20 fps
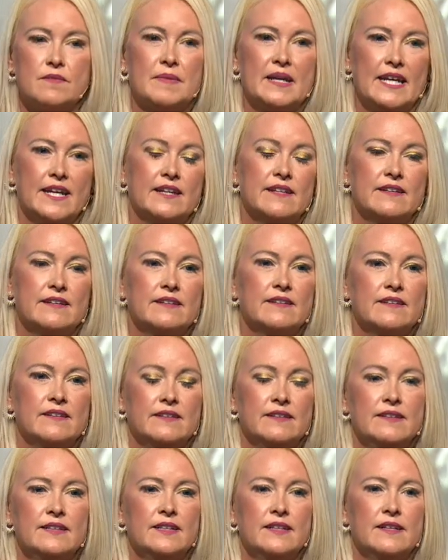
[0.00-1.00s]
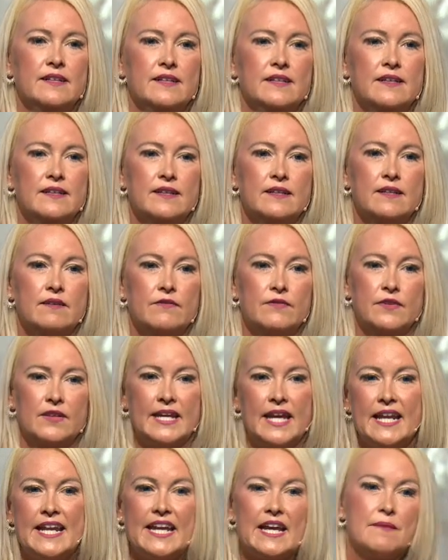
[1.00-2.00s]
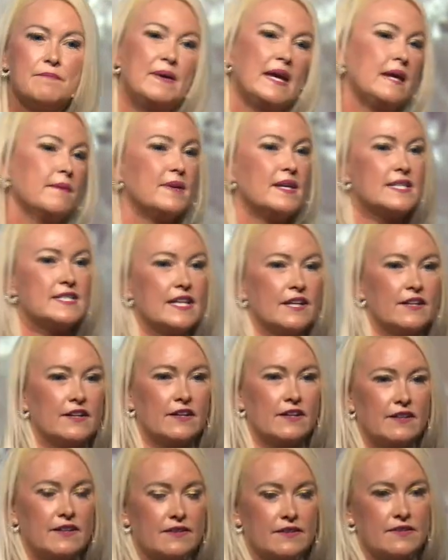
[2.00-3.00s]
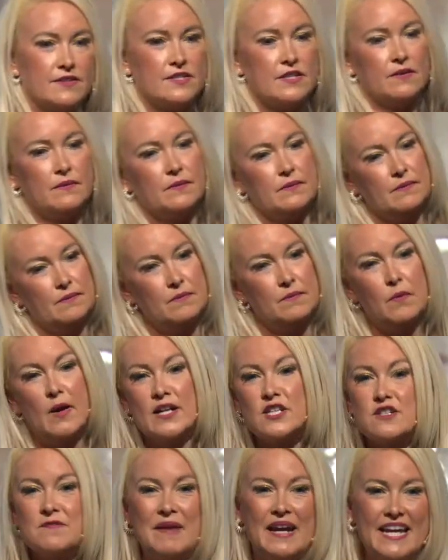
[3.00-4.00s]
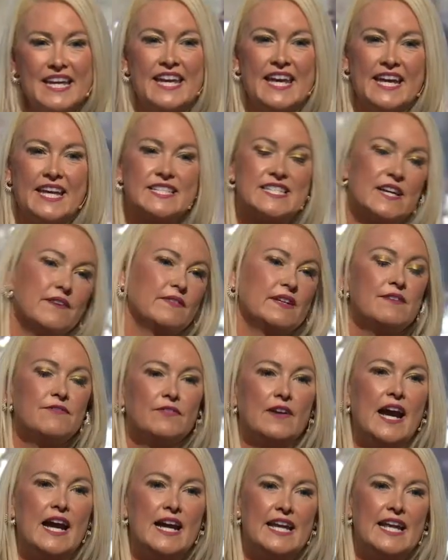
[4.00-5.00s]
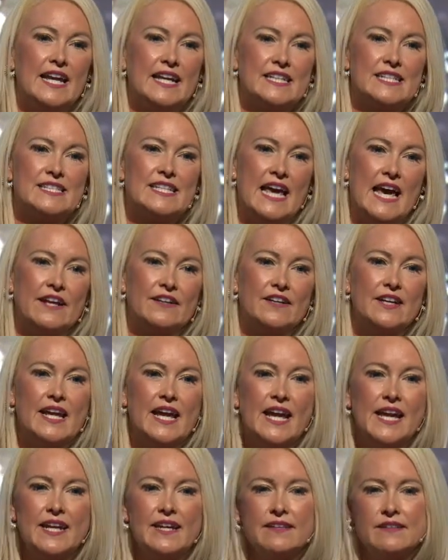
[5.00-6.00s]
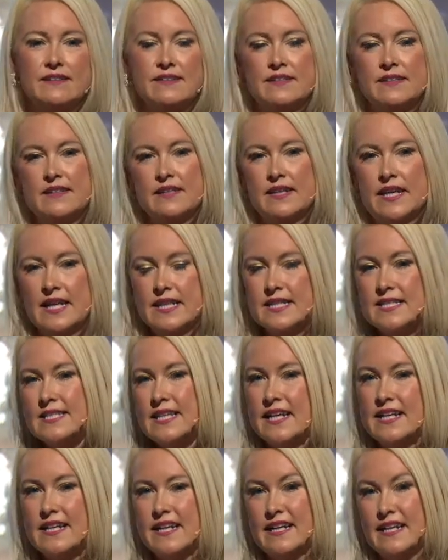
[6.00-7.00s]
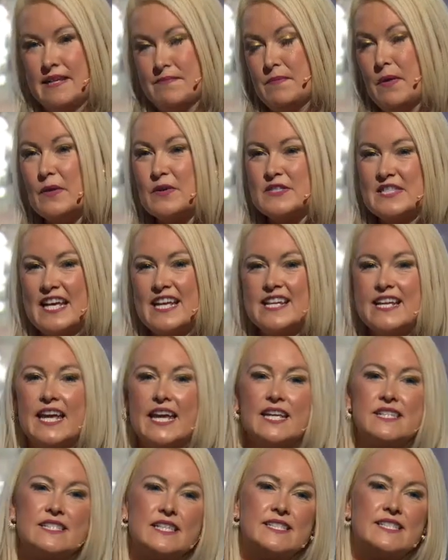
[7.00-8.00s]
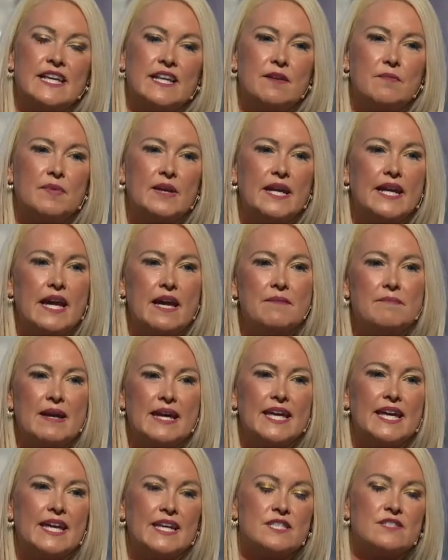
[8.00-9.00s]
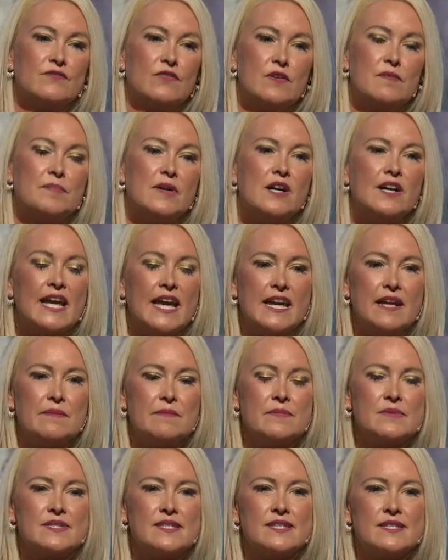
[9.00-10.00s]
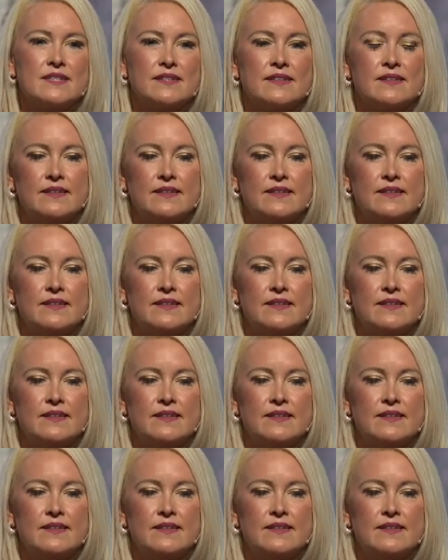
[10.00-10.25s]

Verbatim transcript: me for getting a babysitter to watch my kids every Friday and Saturday and, sun- and most Sundays instead of being at my kids' football games.